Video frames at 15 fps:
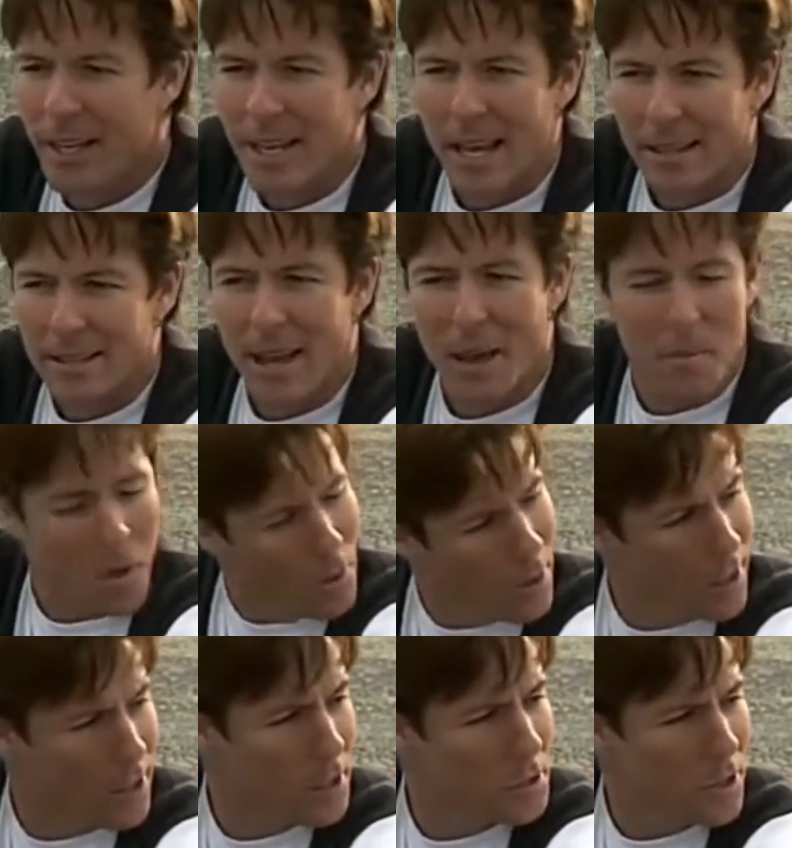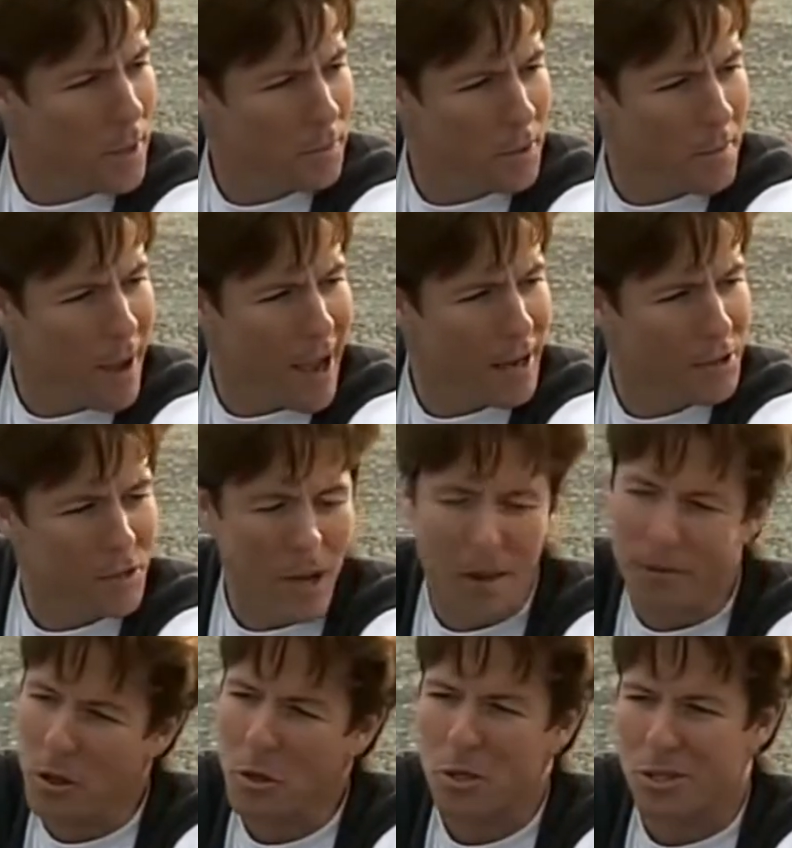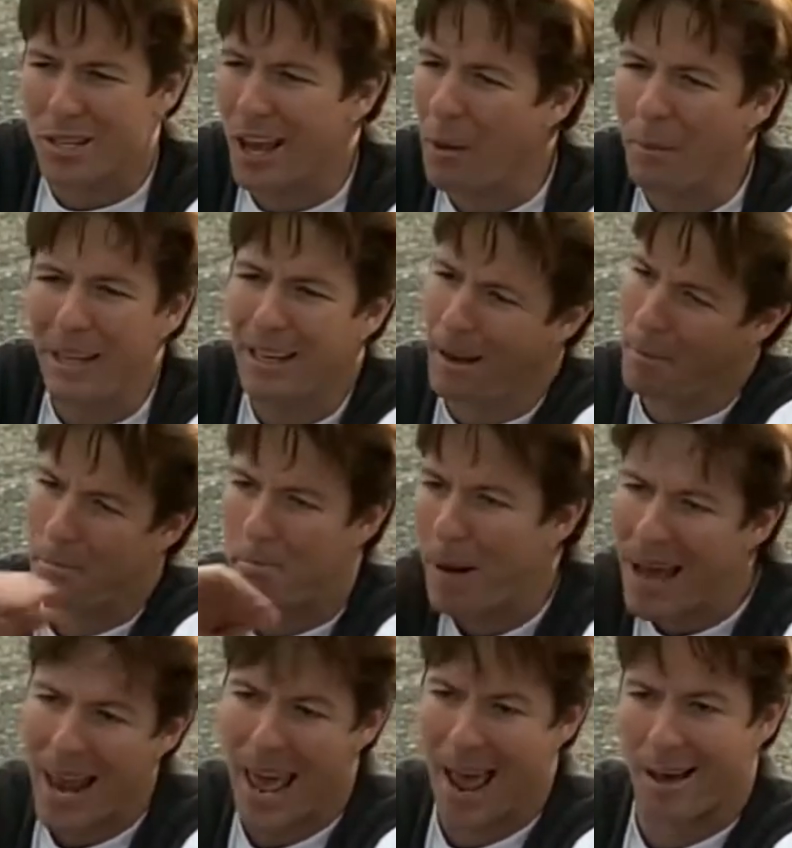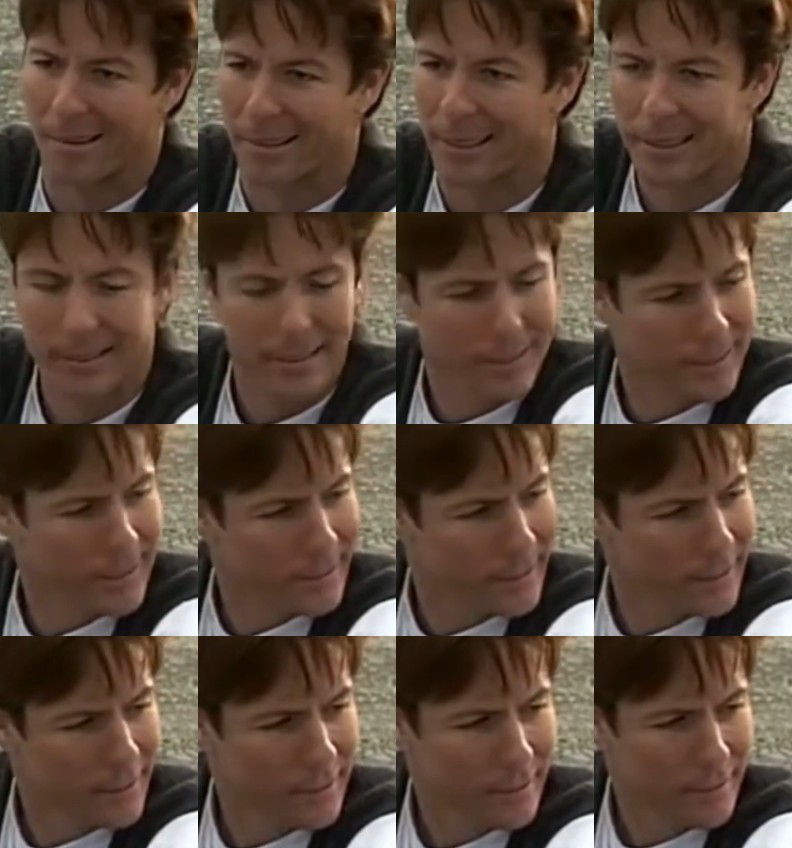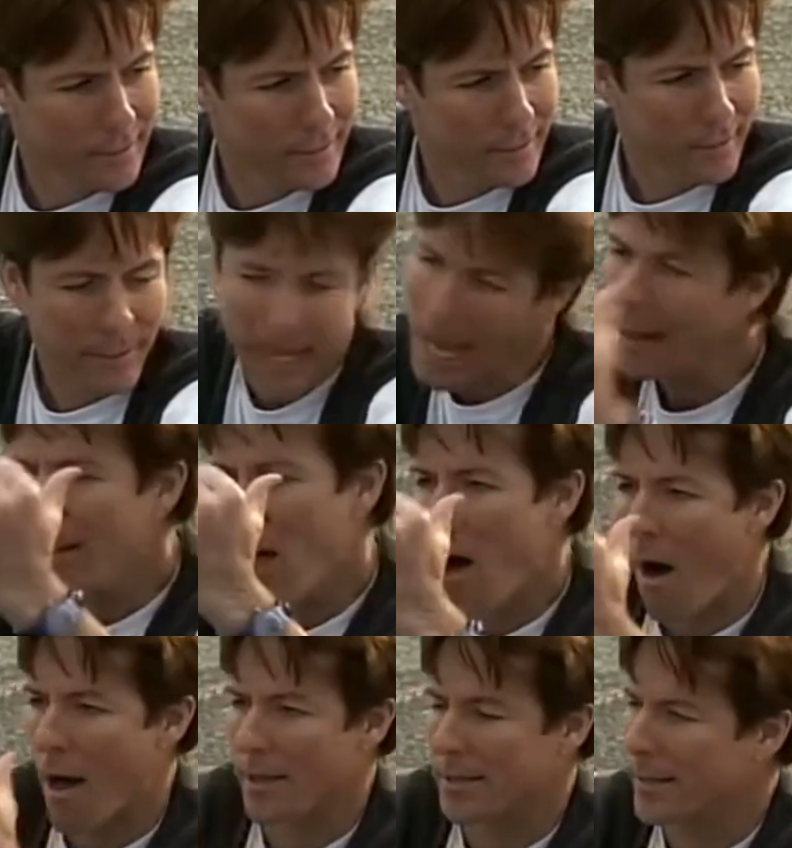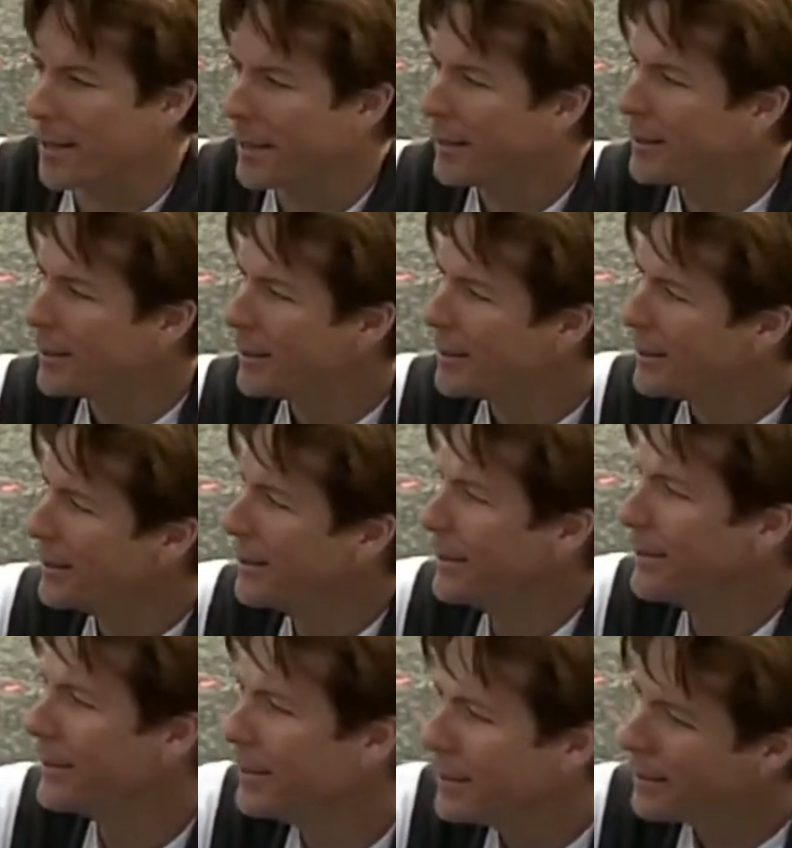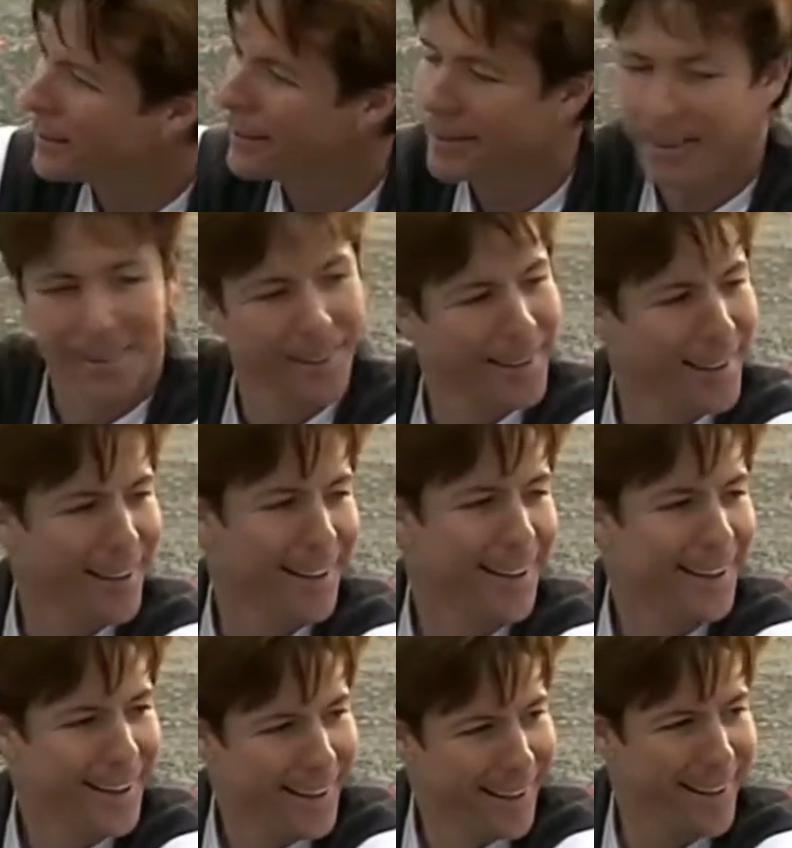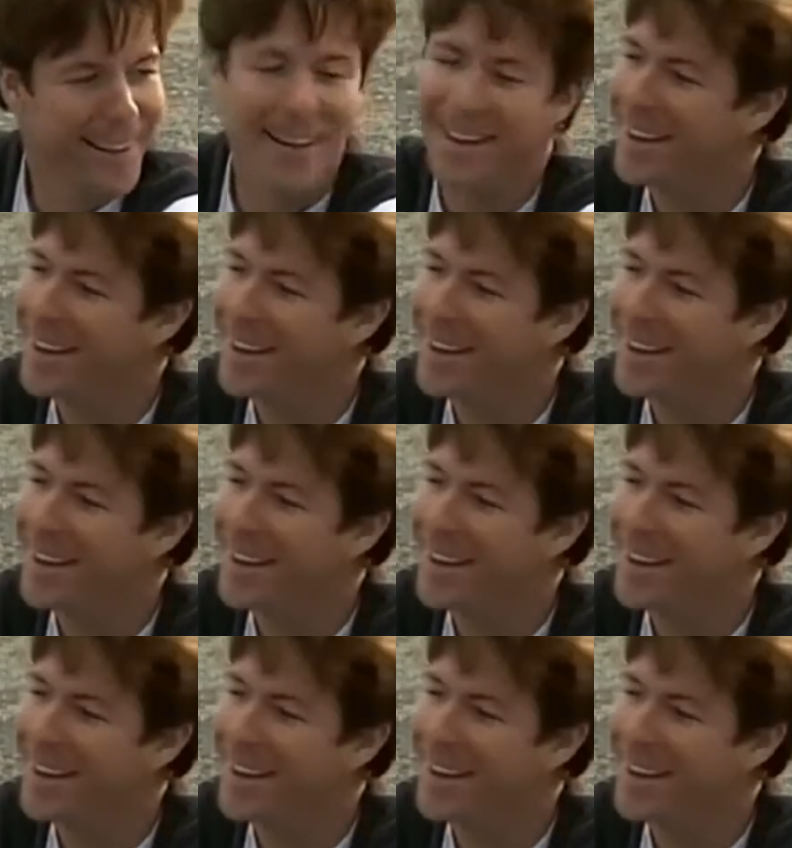Next time you want to do something by yourself, you just tell me to butt out. Hit the road. Get lost. Take a long walk up a short pier.